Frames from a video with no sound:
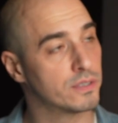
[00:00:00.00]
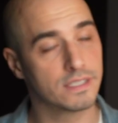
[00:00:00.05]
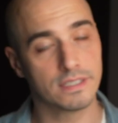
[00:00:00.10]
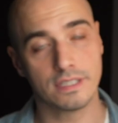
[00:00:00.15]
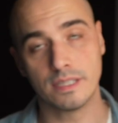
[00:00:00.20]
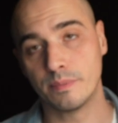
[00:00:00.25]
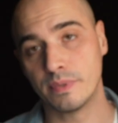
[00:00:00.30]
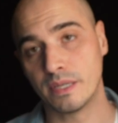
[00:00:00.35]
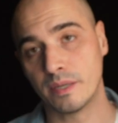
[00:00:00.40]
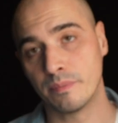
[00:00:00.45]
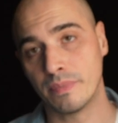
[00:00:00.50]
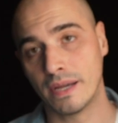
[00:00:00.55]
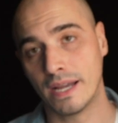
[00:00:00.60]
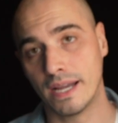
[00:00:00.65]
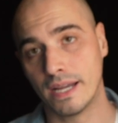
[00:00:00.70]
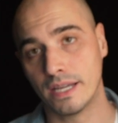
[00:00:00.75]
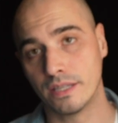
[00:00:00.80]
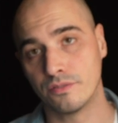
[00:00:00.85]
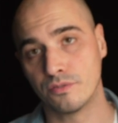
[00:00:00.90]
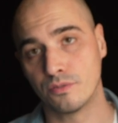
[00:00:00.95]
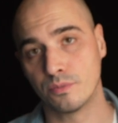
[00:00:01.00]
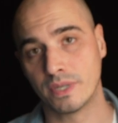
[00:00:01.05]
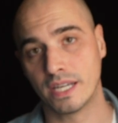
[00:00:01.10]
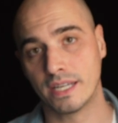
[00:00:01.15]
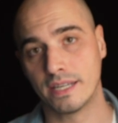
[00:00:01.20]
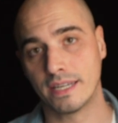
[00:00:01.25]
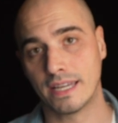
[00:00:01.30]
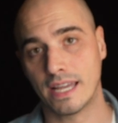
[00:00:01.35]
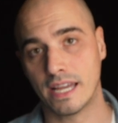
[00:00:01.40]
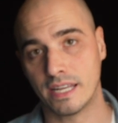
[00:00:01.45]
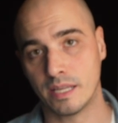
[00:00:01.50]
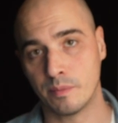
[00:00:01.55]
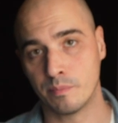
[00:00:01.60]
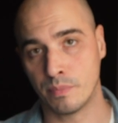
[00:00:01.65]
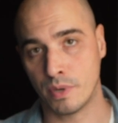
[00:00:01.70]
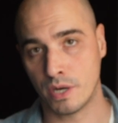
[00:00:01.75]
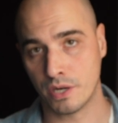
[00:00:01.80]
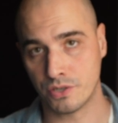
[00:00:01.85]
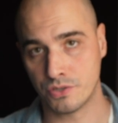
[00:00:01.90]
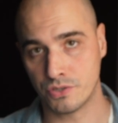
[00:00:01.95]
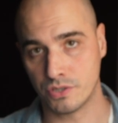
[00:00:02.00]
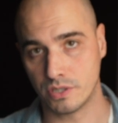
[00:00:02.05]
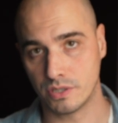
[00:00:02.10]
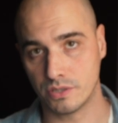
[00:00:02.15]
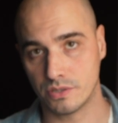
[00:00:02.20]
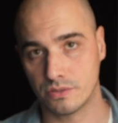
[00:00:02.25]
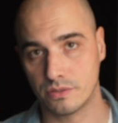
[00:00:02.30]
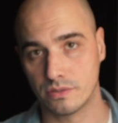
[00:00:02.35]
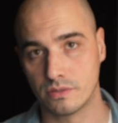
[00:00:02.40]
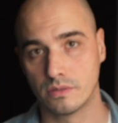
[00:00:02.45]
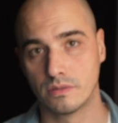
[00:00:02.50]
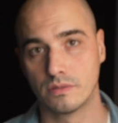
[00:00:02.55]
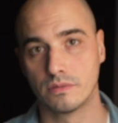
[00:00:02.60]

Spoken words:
sleeping pad from getting any punctures.